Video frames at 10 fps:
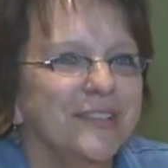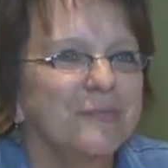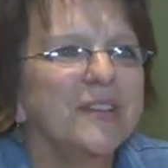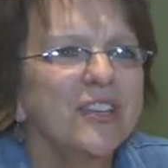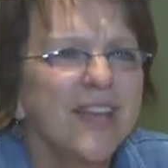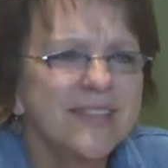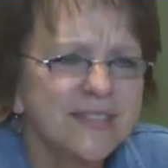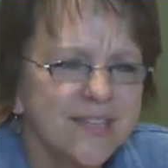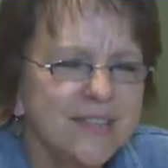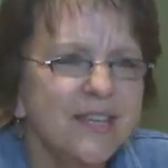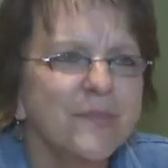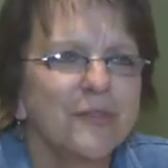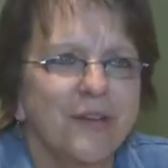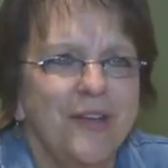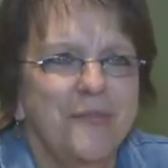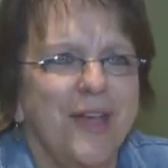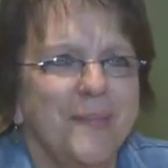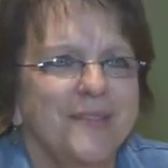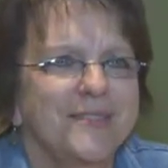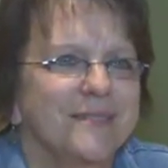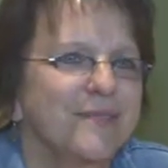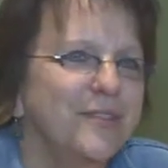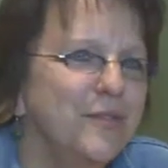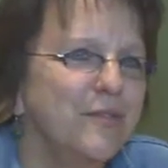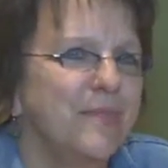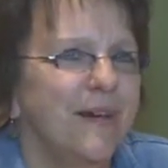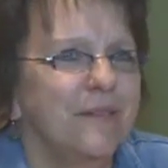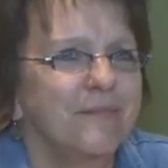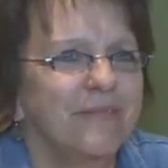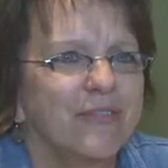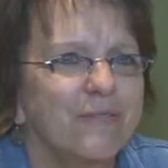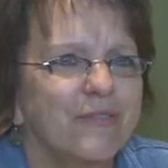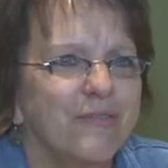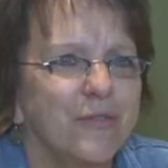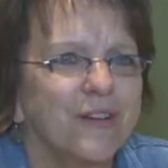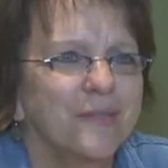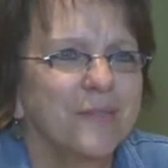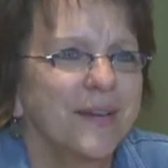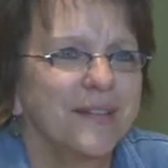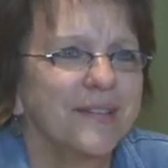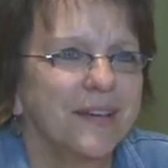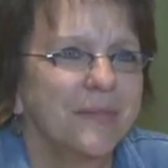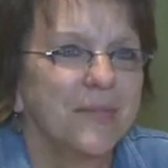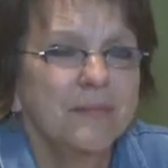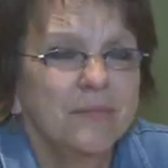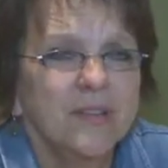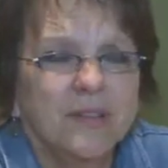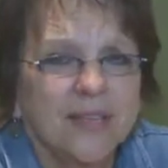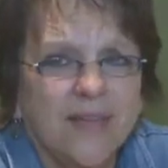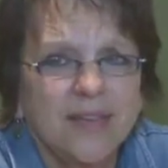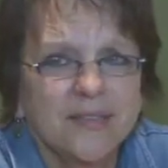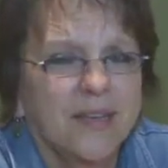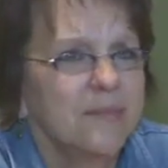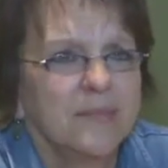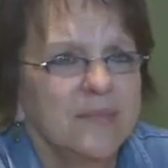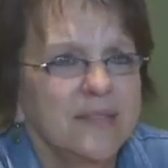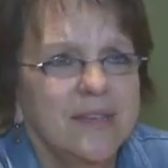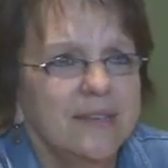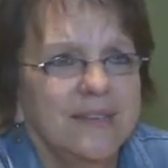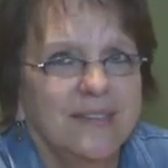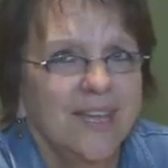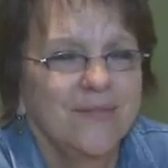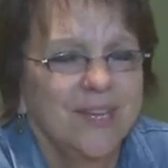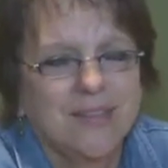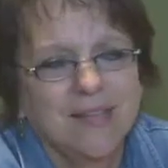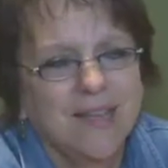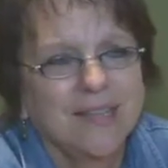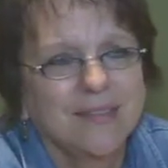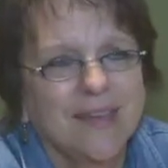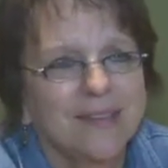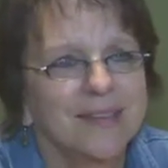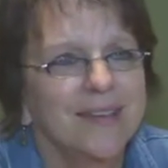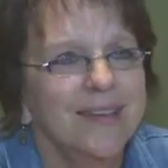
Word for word: and we had seen them in Grand Rapids, and we knew about them from before, but and really at that time Muskegon didn't have anything like that,